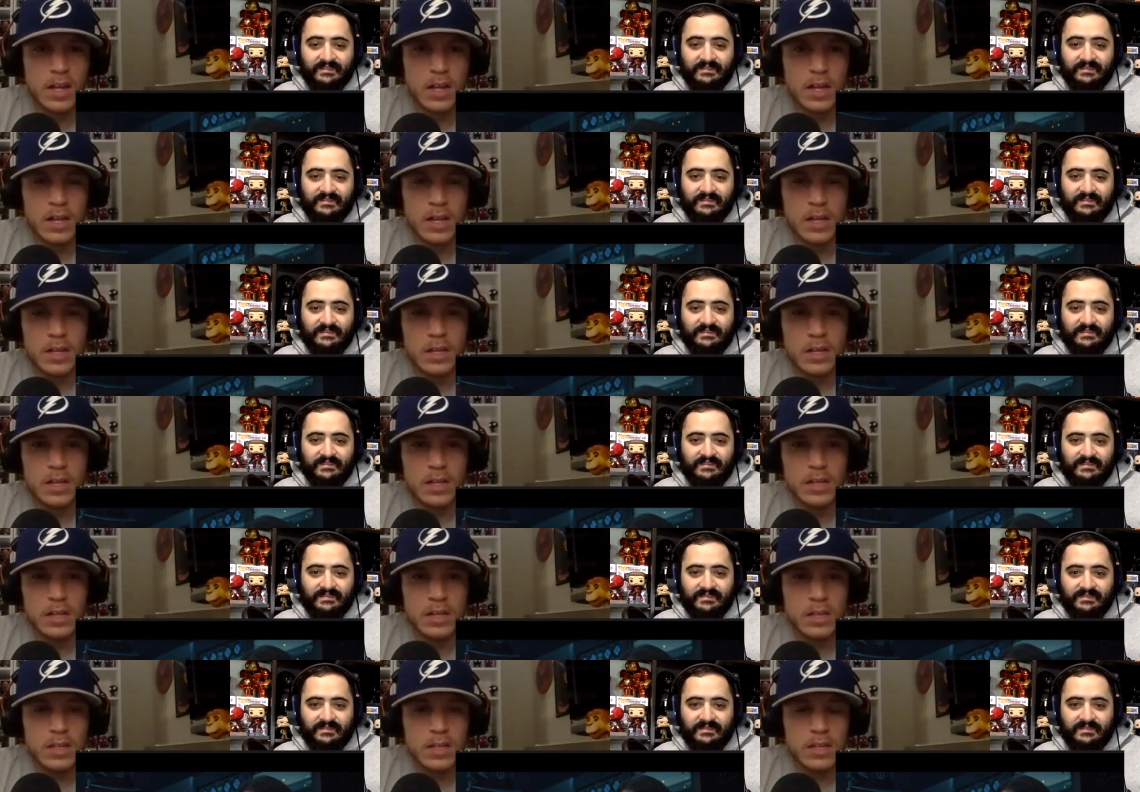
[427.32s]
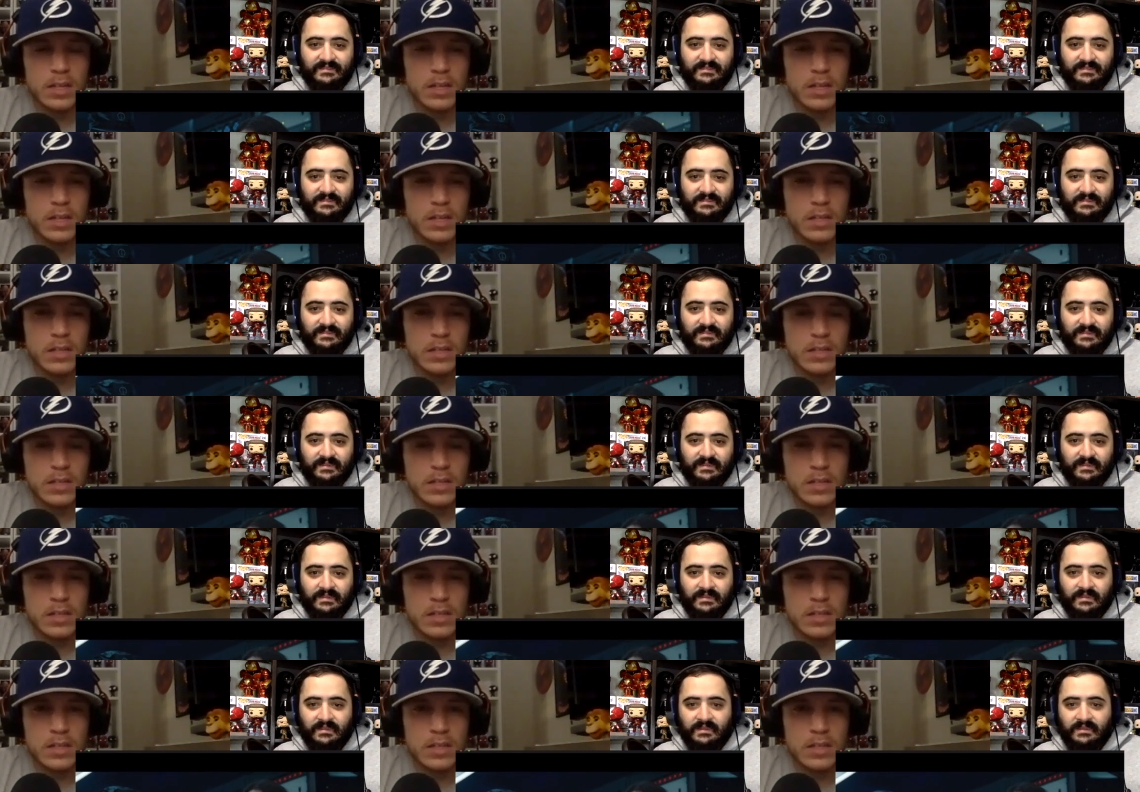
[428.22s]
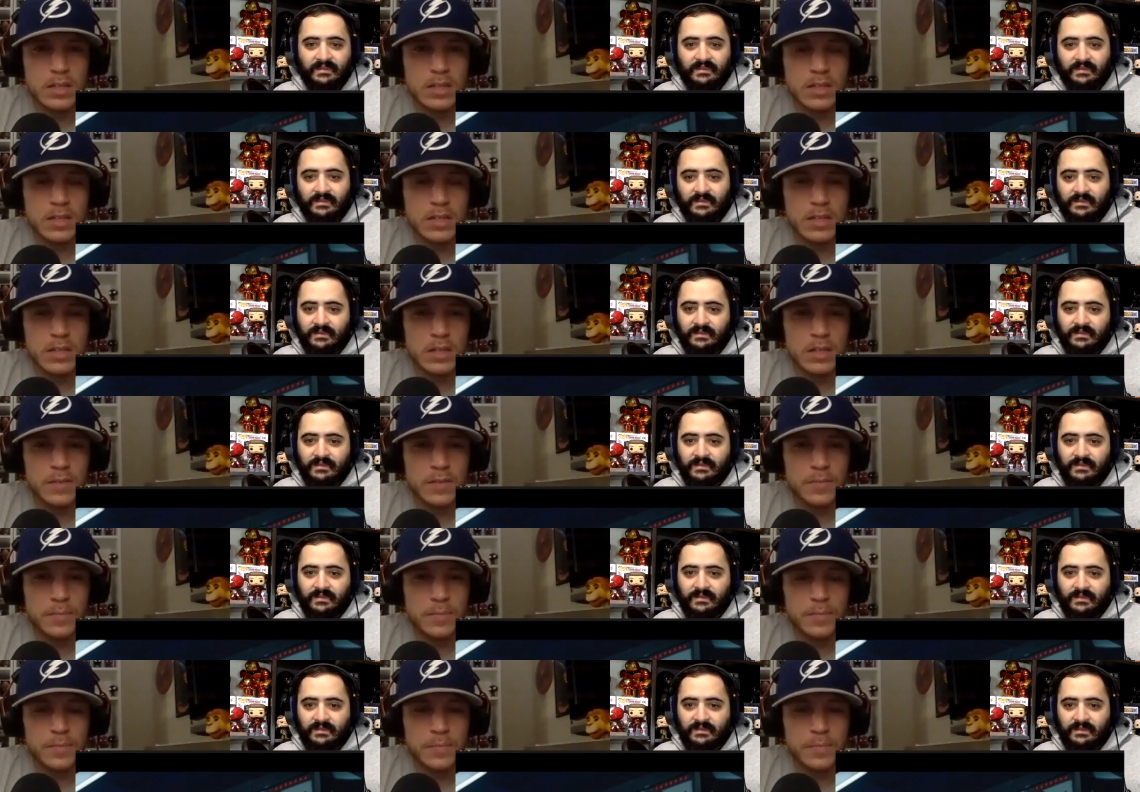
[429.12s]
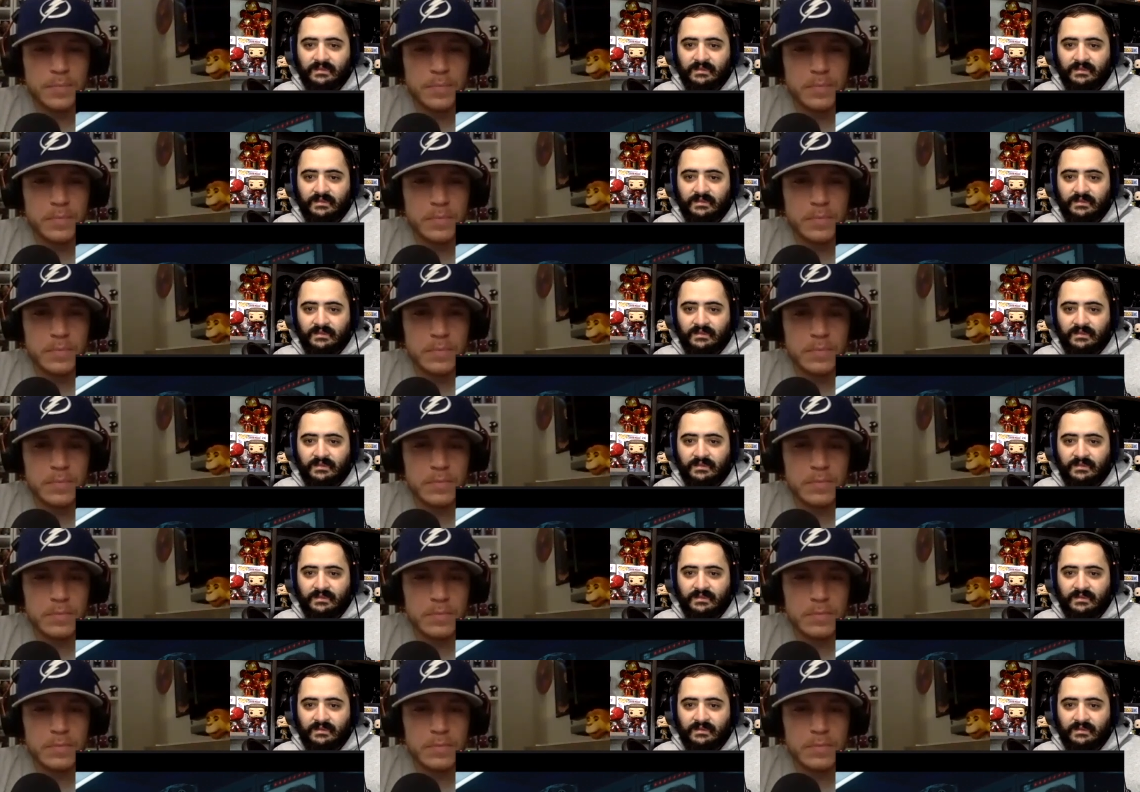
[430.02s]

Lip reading: (silence)